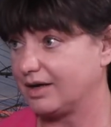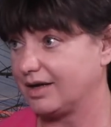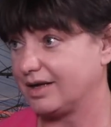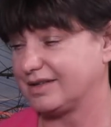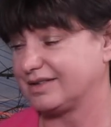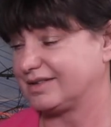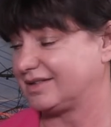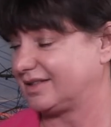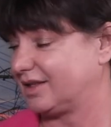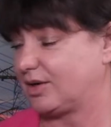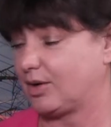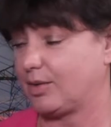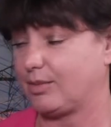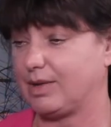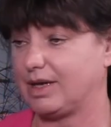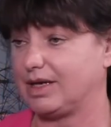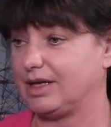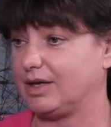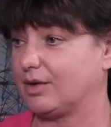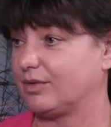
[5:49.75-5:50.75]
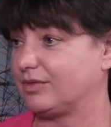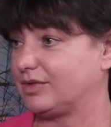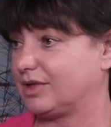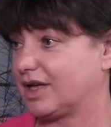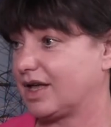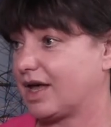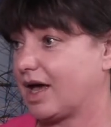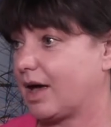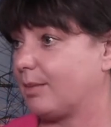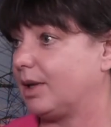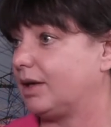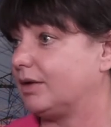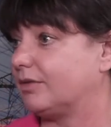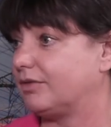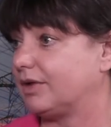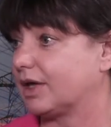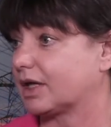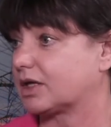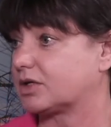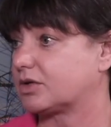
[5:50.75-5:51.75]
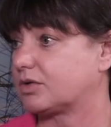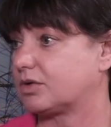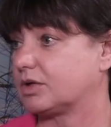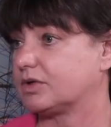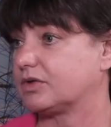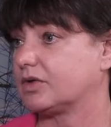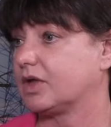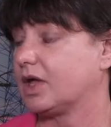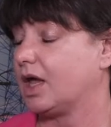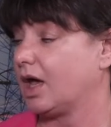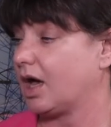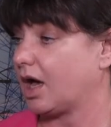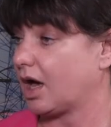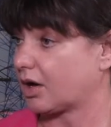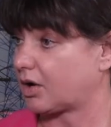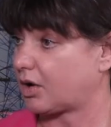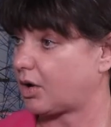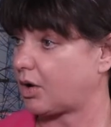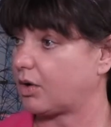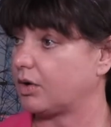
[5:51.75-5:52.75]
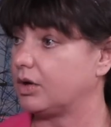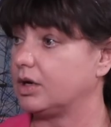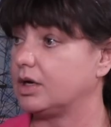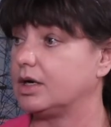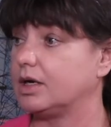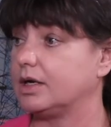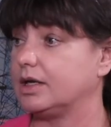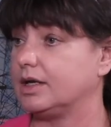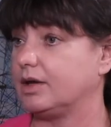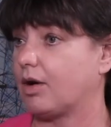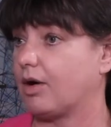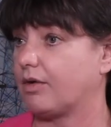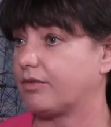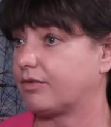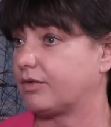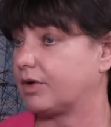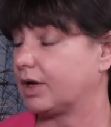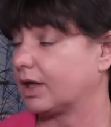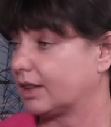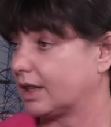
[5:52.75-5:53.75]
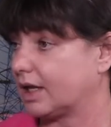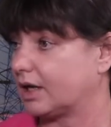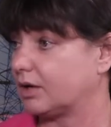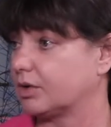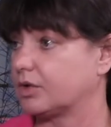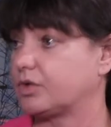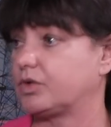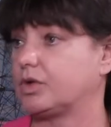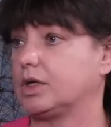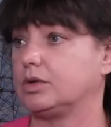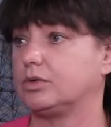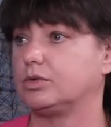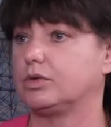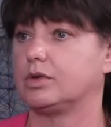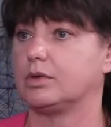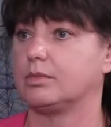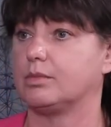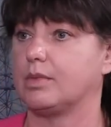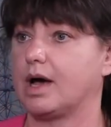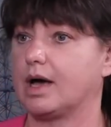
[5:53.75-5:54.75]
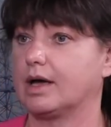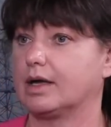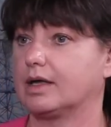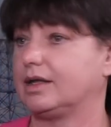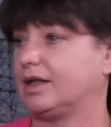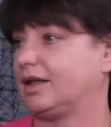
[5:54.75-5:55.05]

as you know, many of the car manufacturers are currently offering that also into the market.